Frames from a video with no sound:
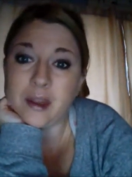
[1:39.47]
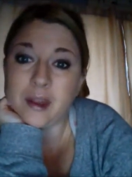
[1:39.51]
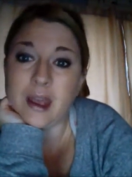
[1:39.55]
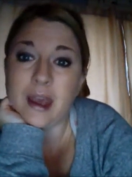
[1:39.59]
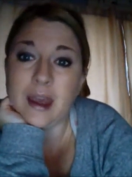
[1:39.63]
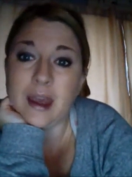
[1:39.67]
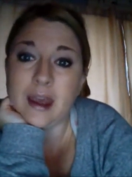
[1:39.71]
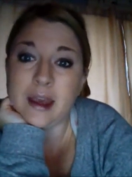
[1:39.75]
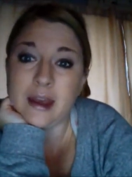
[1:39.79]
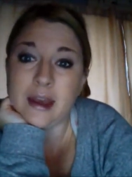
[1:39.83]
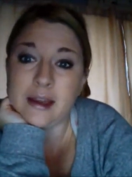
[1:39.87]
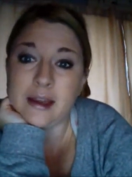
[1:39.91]

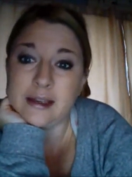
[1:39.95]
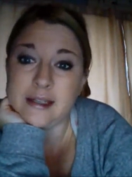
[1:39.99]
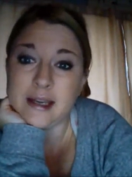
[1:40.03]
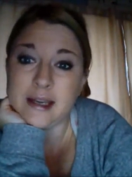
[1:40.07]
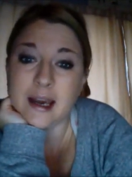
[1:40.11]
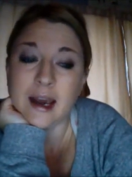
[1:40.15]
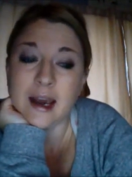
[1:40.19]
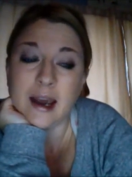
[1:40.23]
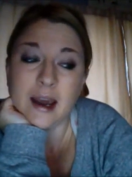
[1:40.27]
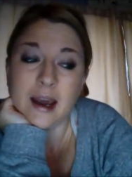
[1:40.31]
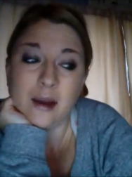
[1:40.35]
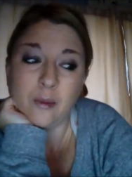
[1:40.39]
and
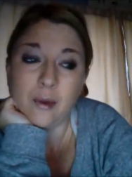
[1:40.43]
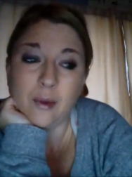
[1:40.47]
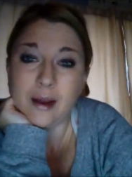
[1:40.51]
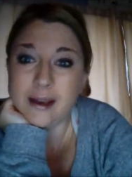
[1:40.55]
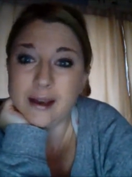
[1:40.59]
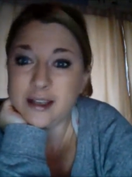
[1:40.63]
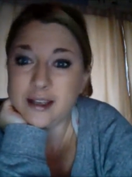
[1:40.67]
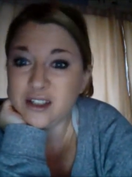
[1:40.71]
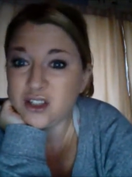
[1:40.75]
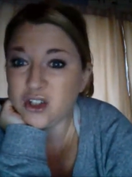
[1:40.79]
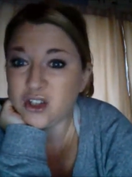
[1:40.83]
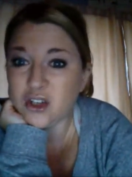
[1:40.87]
I
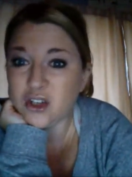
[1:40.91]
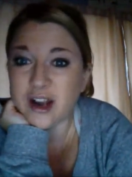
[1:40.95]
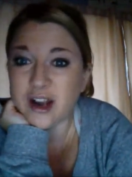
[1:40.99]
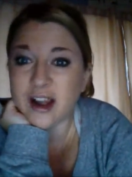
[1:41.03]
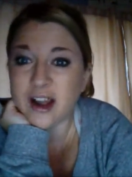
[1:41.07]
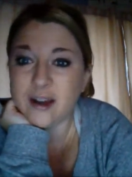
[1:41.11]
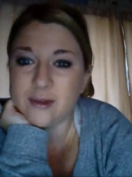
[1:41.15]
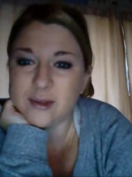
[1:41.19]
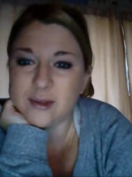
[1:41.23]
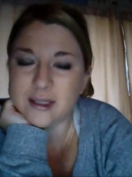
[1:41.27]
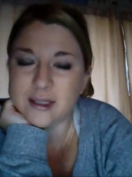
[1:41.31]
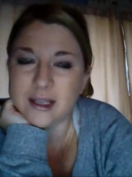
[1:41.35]
went
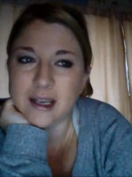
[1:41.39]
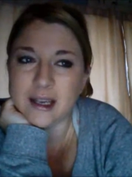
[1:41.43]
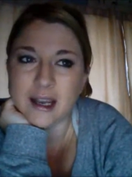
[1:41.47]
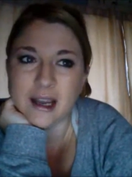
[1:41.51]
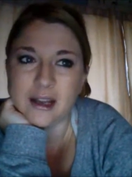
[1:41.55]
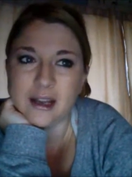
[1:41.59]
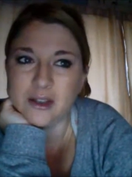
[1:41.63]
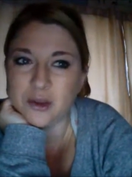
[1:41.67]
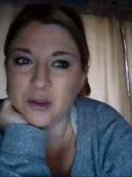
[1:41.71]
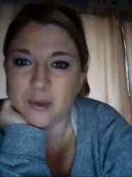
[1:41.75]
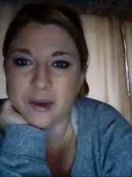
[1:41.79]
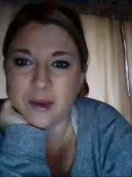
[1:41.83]
yesterday.
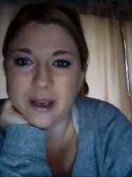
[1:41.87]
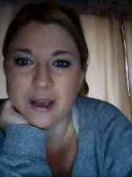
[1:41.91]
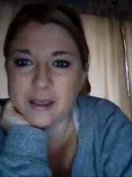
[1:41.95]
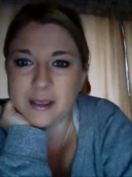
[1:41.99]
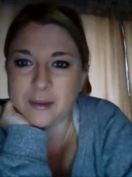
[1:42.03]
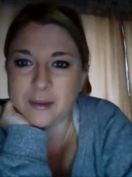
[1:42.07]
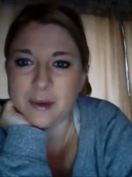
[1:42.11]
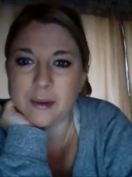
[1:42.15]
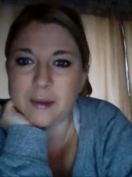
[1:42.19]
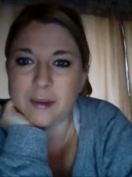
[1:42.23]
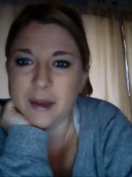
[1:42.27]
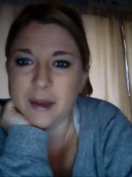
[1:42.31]
I told my
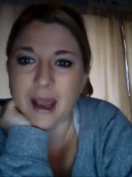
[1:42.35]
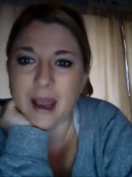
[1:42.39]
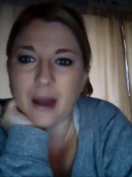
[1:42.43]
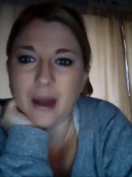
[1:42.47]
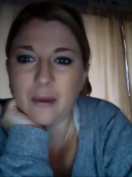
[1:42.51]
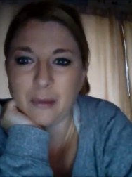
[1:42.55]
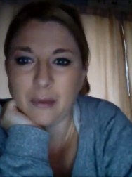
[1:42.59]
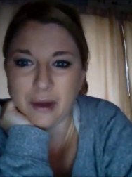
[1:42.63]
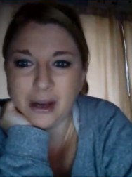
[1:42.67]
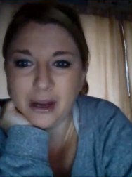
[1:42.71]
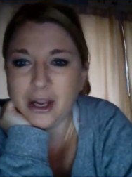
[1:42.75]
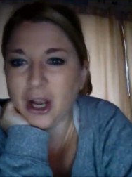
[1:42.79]
husband, I'm like, I
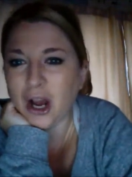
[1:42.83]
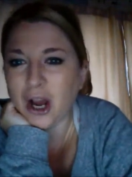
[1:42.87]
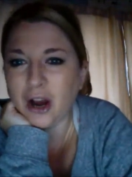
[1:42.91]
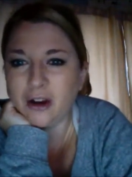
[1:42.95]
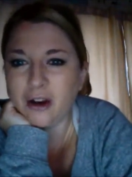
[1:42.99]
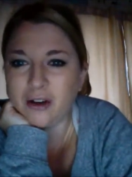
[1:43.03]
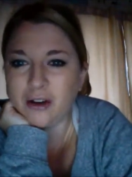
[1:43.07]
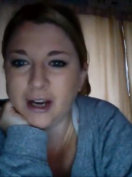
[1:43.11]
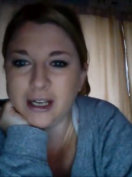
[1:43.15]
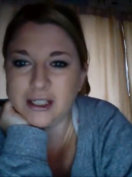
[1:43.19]
want to go.